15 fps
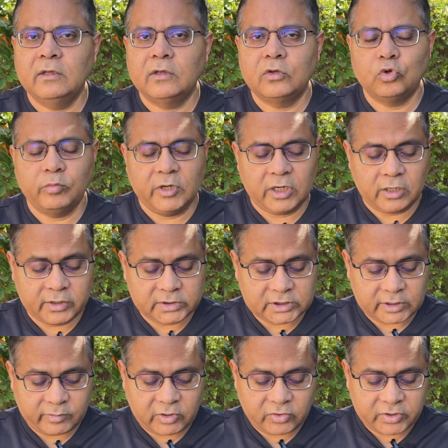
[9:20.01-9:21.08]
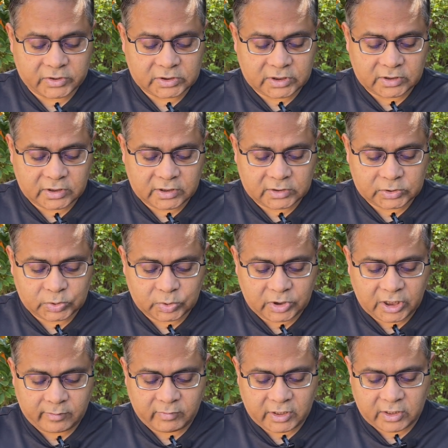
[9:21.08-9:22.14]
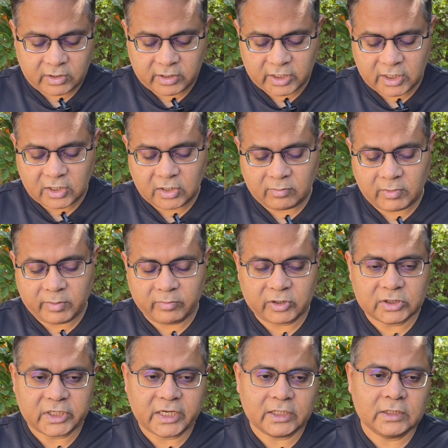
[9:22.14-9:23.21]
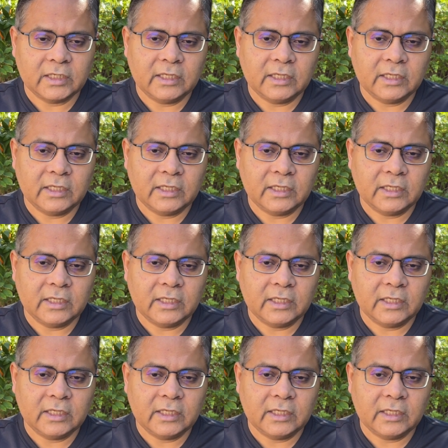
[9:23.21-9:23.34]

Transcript: you may learn some interesting things to them. And again, remember that